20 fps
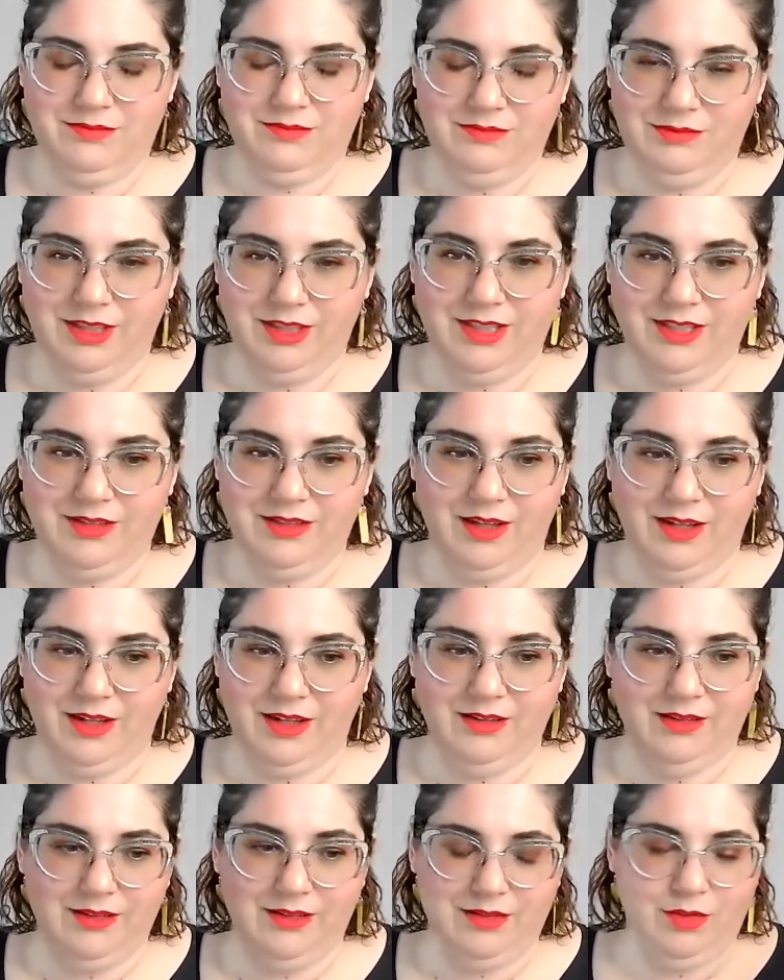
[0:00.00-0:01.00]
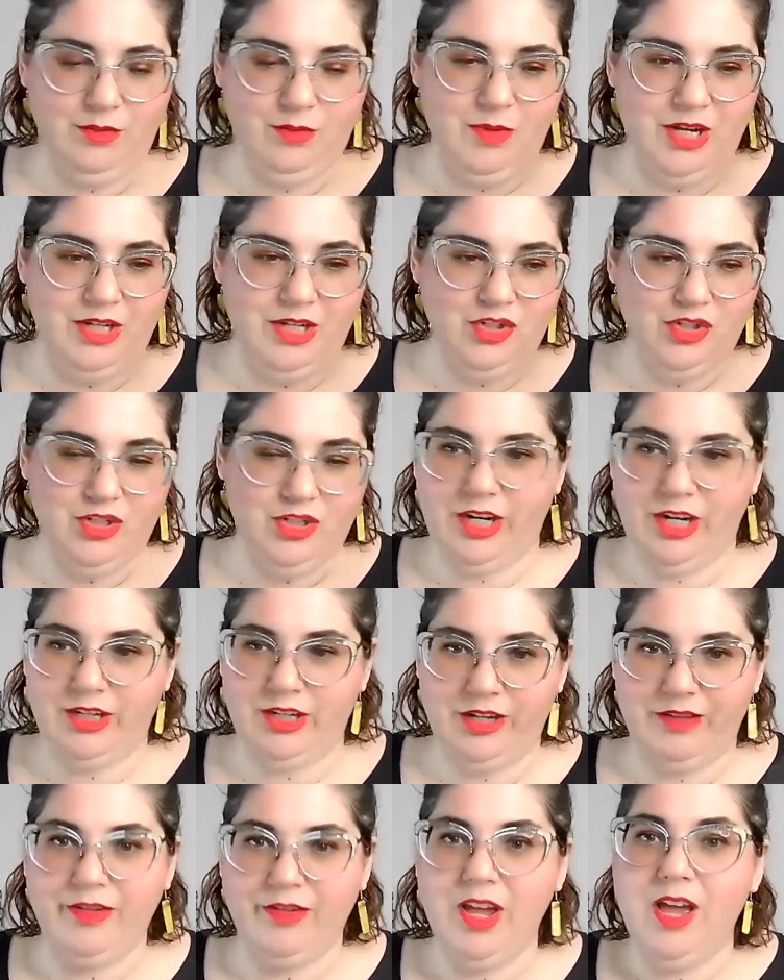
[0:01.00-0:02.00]
that's not too much, not
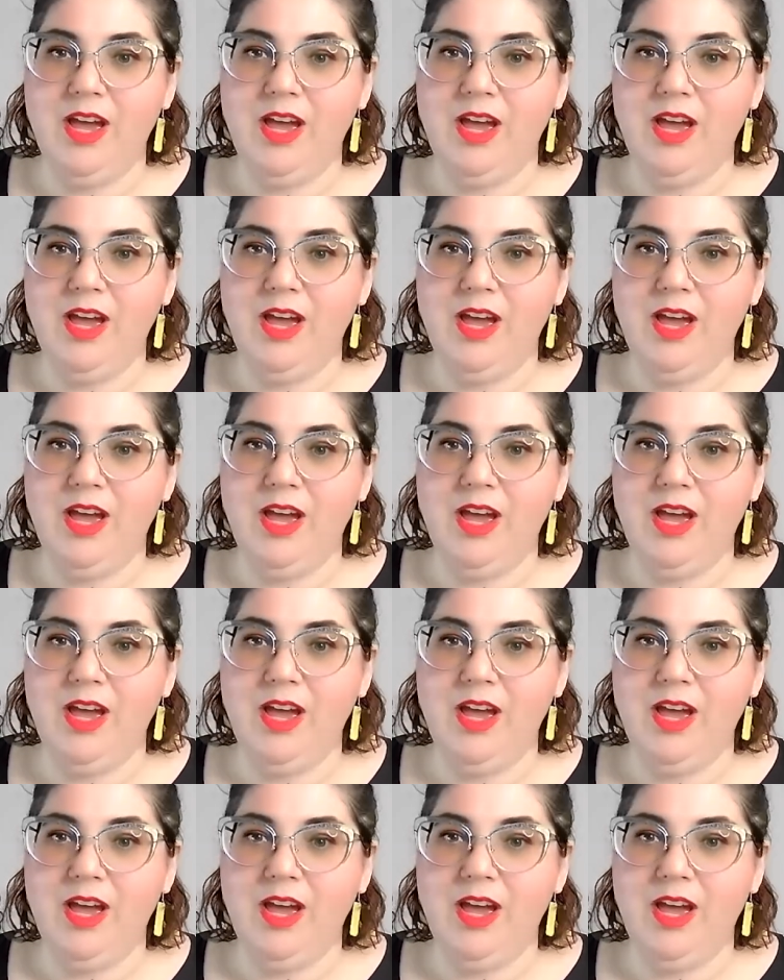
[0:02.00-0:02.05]
enough.